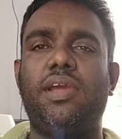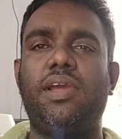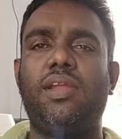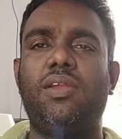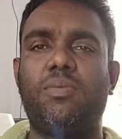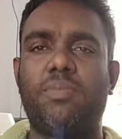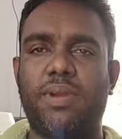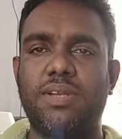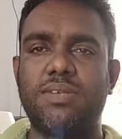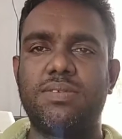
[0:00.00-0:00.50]

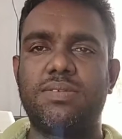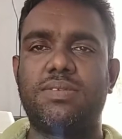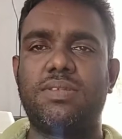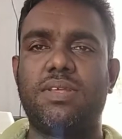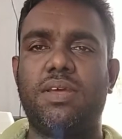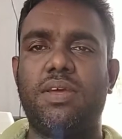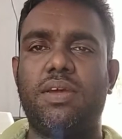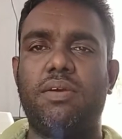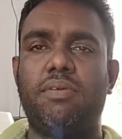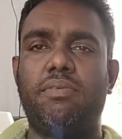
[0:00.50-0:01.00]
Hello friends,
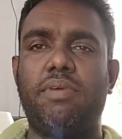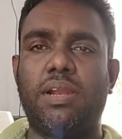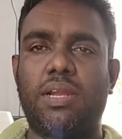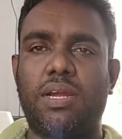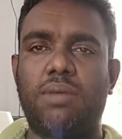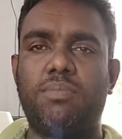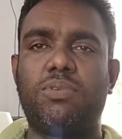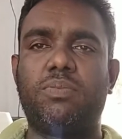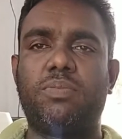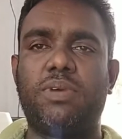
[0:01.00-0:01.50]

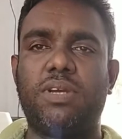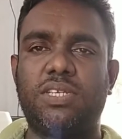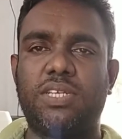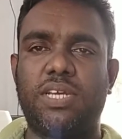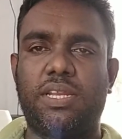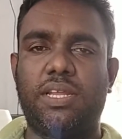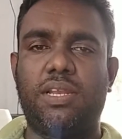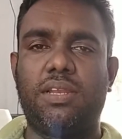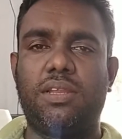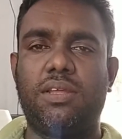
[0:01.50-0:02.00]
welcome to my
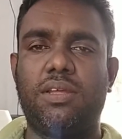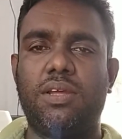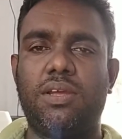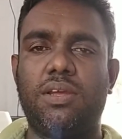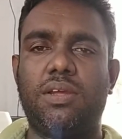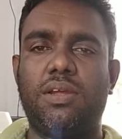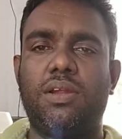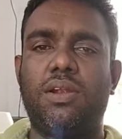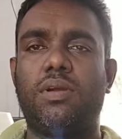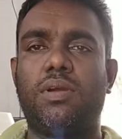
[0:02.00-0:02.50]
channel.
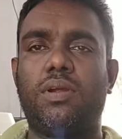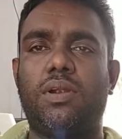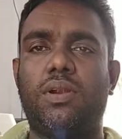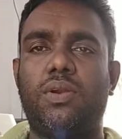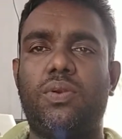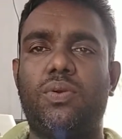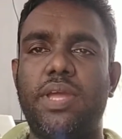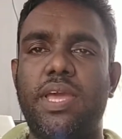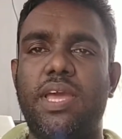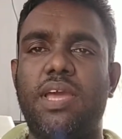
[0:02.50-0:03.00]

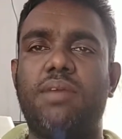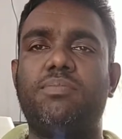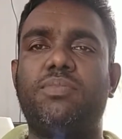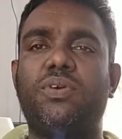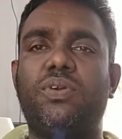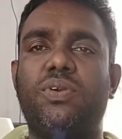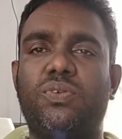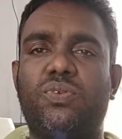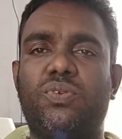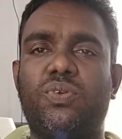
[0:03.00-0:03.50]
Today I am
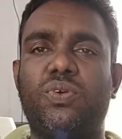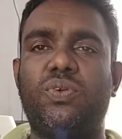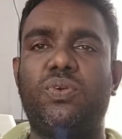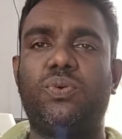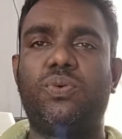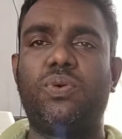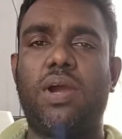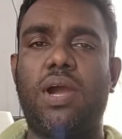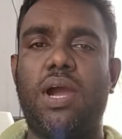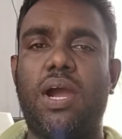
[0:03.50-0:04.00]
going to show
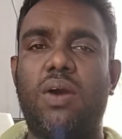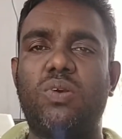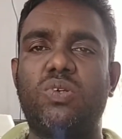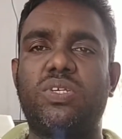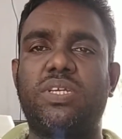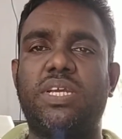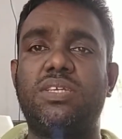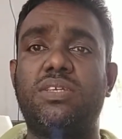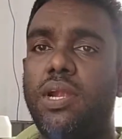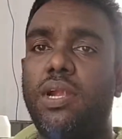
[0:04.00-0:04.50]
you how to
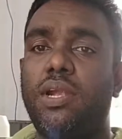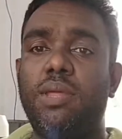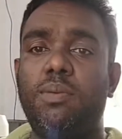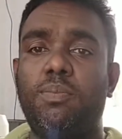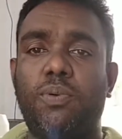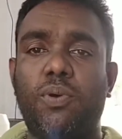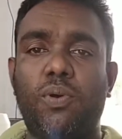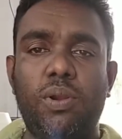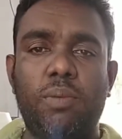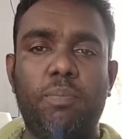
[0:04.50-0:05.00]
change
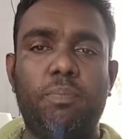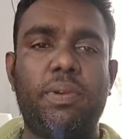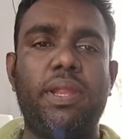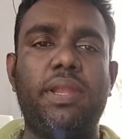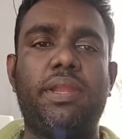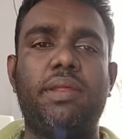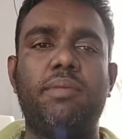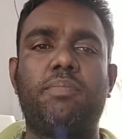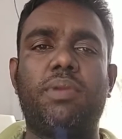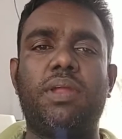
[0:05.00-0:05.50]
default
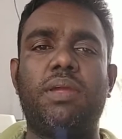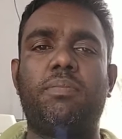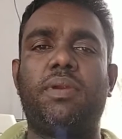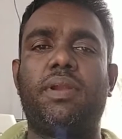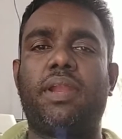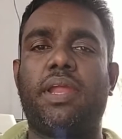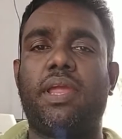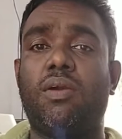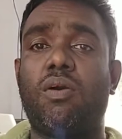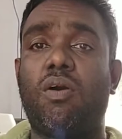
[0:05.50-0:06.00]
printing paper
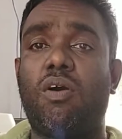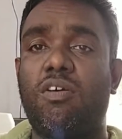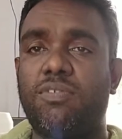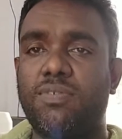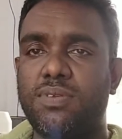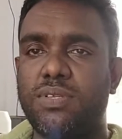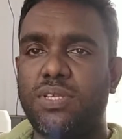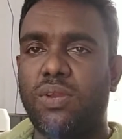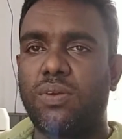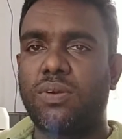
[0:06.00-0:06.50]
tray of
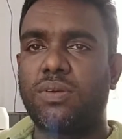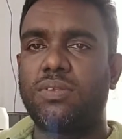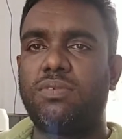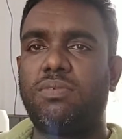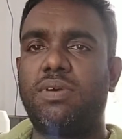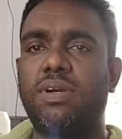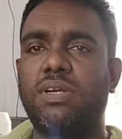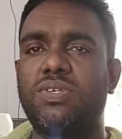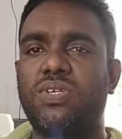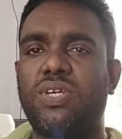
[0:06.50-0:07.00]
Xerox
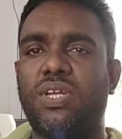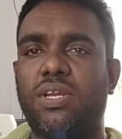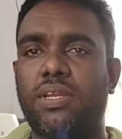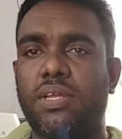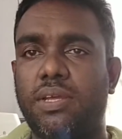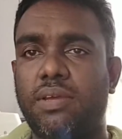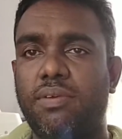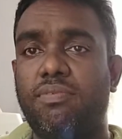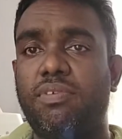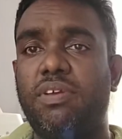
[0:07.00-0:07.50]
WorkCentre
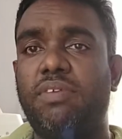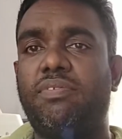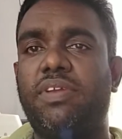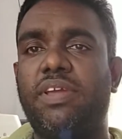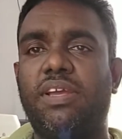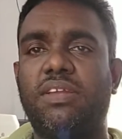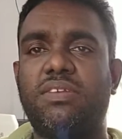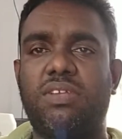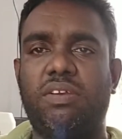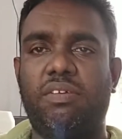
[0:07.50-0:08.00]

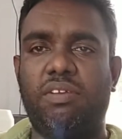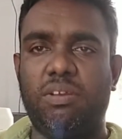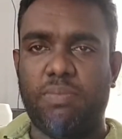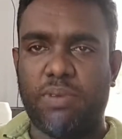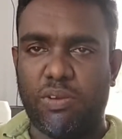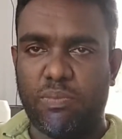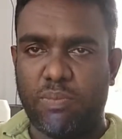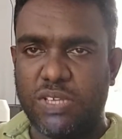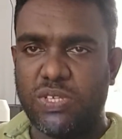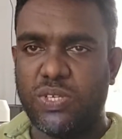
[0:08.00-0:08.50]

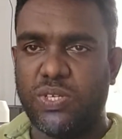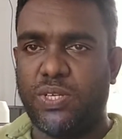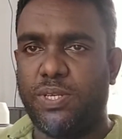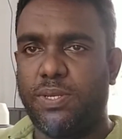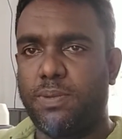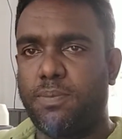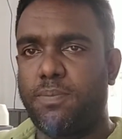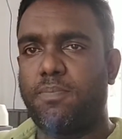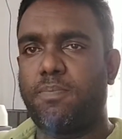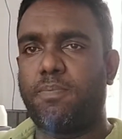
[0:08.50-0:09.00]
5875 machine.
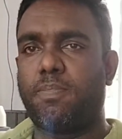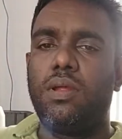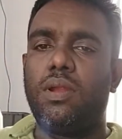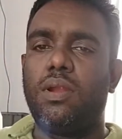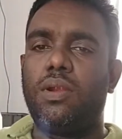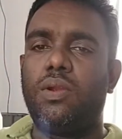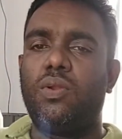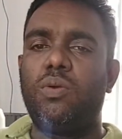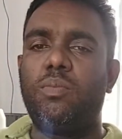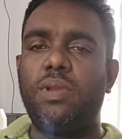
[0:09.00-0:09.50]

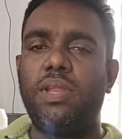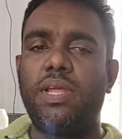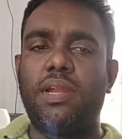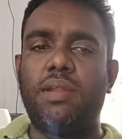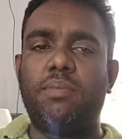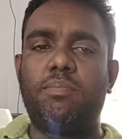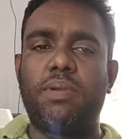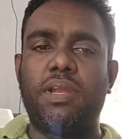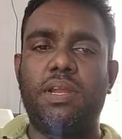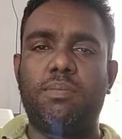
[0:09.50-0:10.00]
Normally under
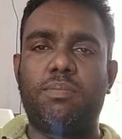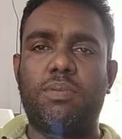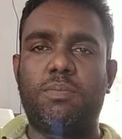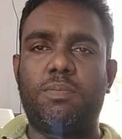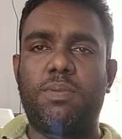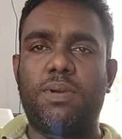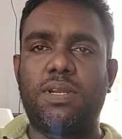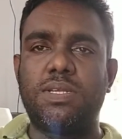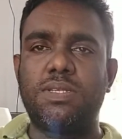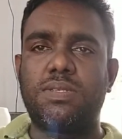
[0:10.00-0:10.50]
printer
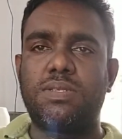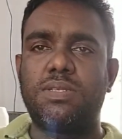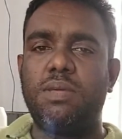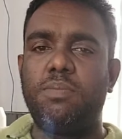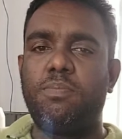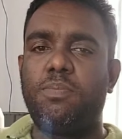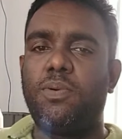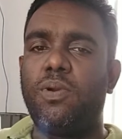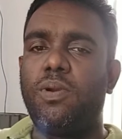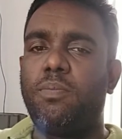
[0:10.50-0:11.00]
properties,
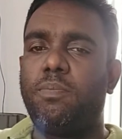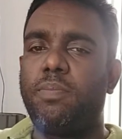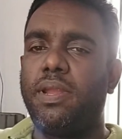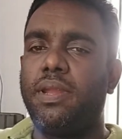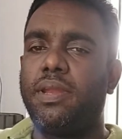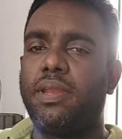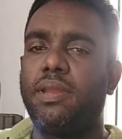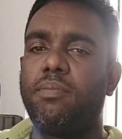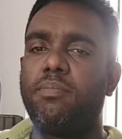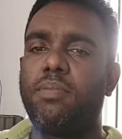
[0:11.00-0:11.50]
default
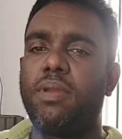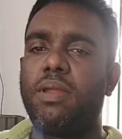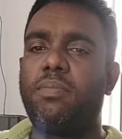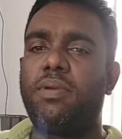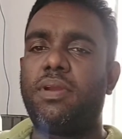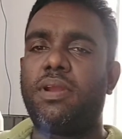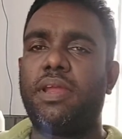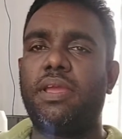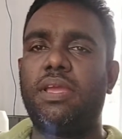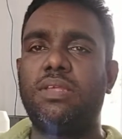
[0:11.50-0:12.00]
printing paper
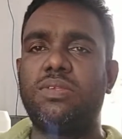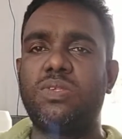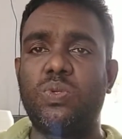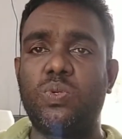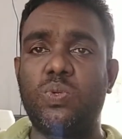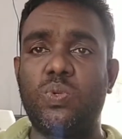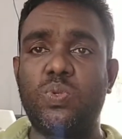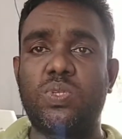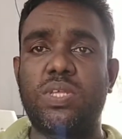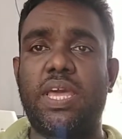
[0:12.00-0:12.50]
tray is
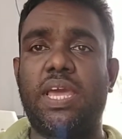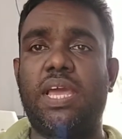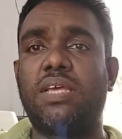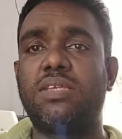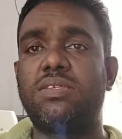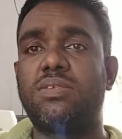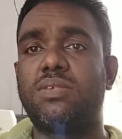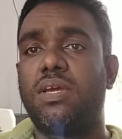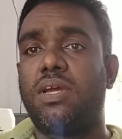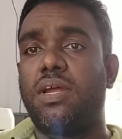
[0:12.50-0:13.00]
used
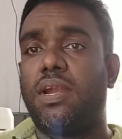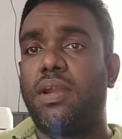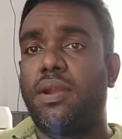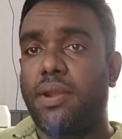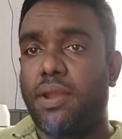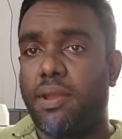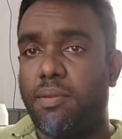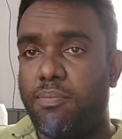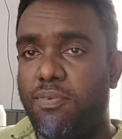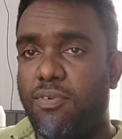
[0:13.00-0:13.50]
as
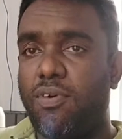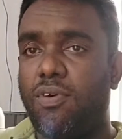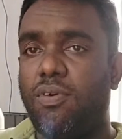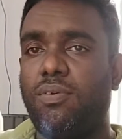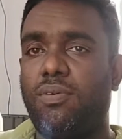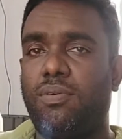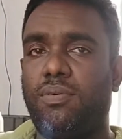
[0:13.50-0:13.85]
tray 4.